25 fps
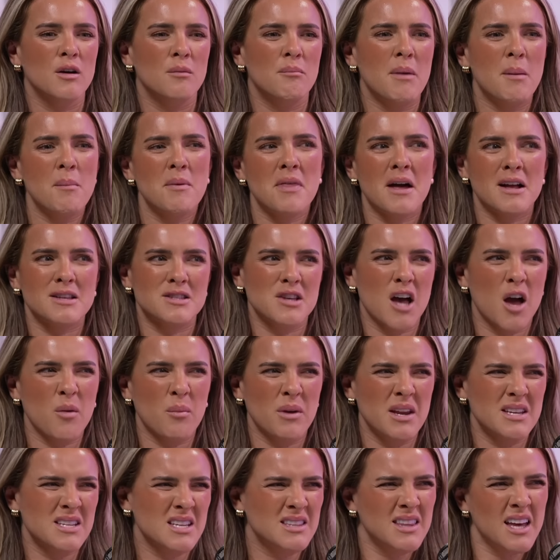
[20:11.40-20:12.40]
remember that
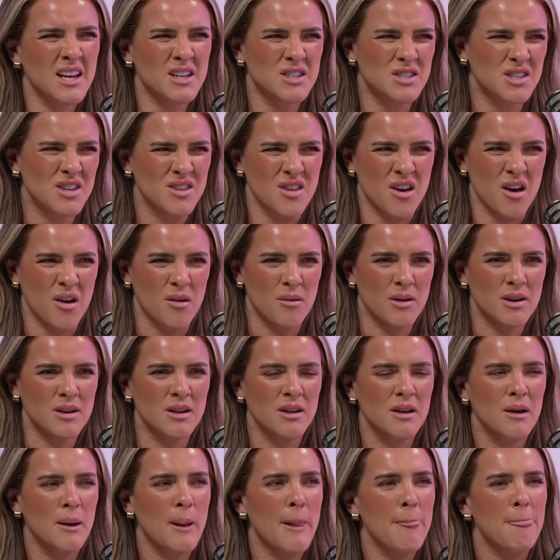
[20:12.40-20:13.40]
time when he said that to you though? I
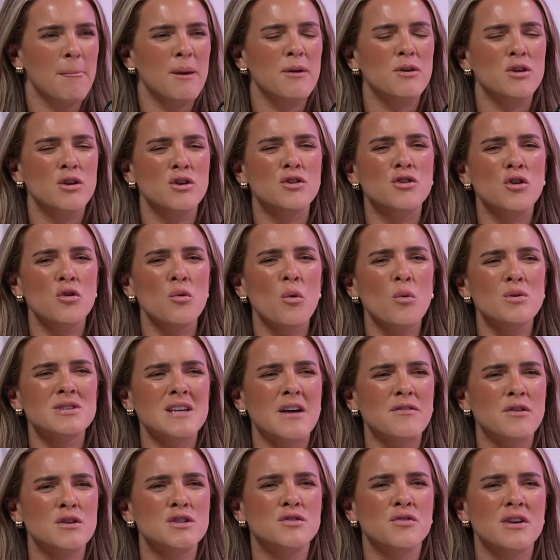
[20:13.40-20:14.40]
know. But you do always
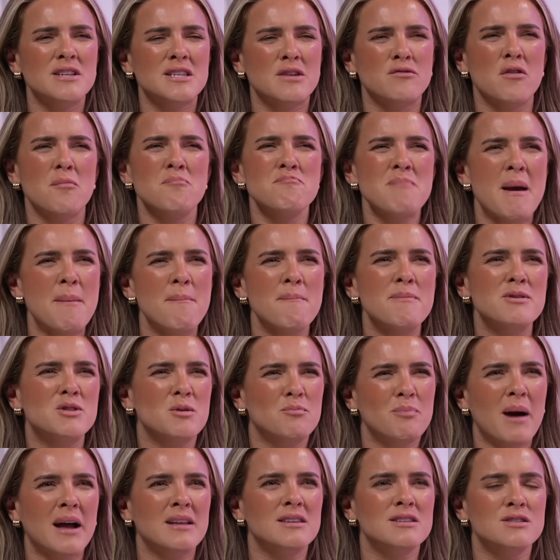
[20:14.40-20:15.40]
have those friends that remember
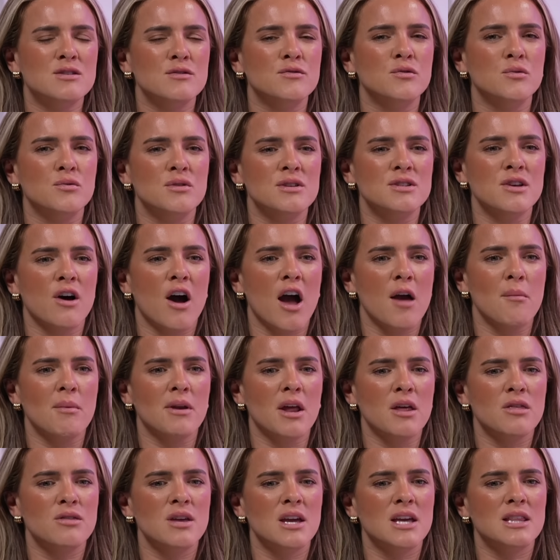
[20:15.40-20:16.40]
the bad stuff all the time.
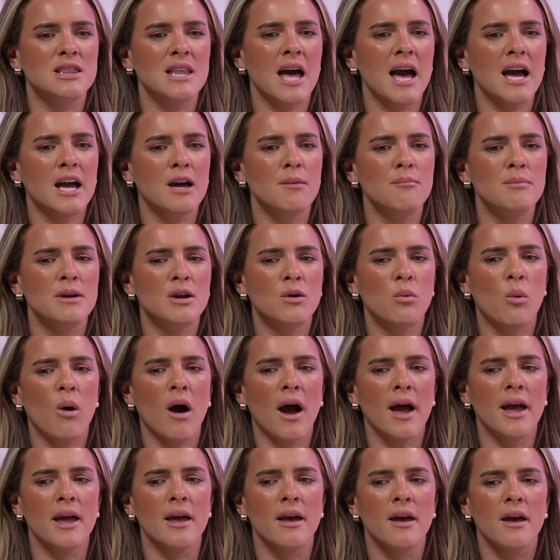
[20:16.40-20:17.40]
And I think that can be
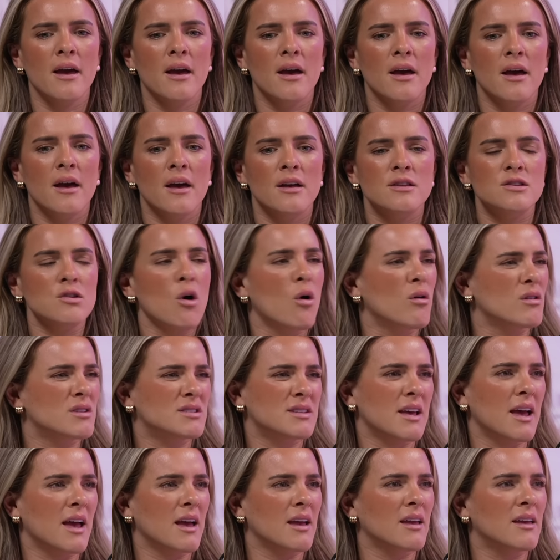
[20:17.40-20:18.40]
quite
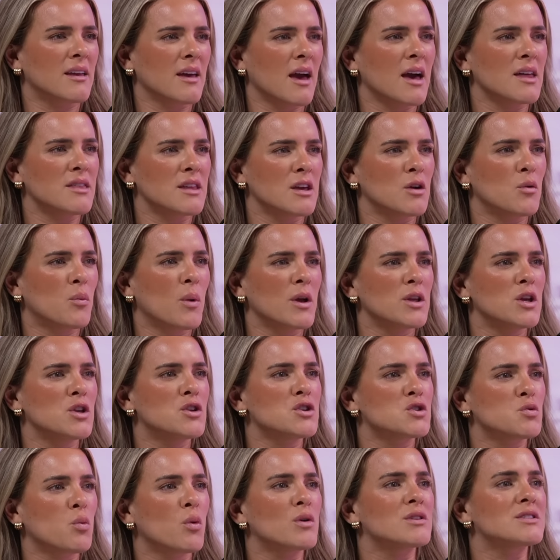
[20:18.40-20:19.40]
toxic, I think, yeah. when you
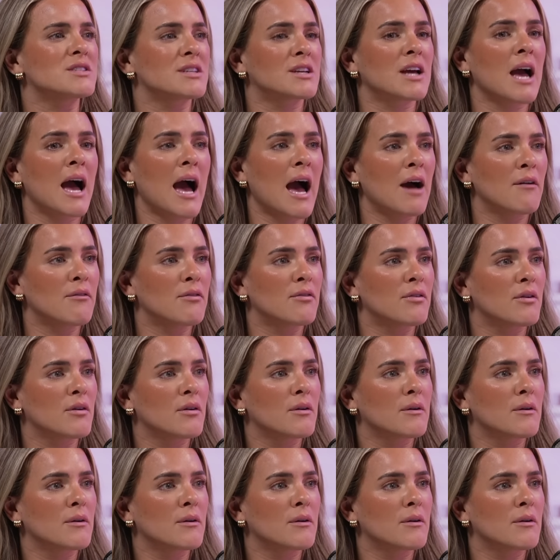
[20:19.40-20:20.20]
just want to. And they have, want to